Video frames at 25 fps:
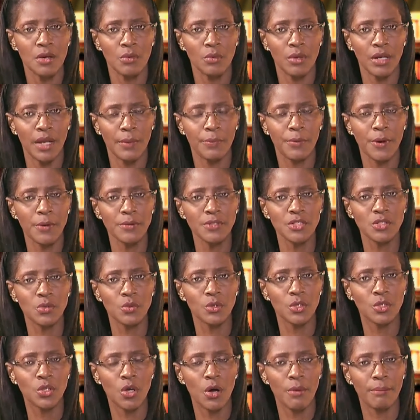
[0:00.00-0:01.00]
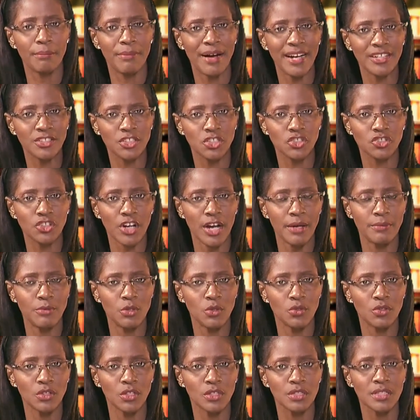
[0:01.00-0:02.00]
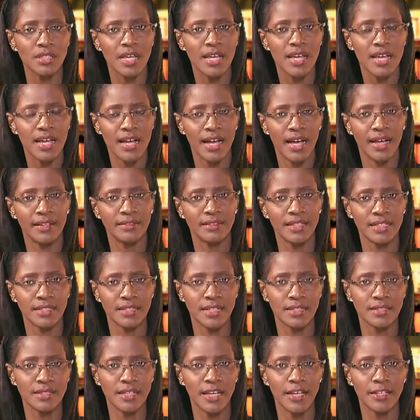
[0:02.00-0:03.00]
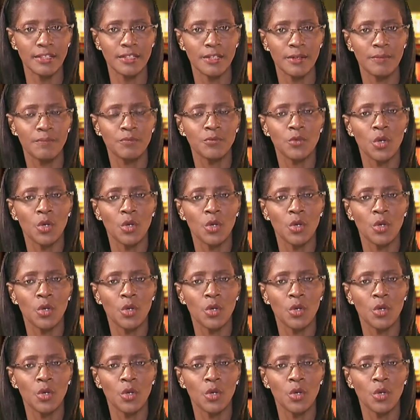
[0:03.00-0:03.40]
Well, I promised you would come back to tribunals, and this is it.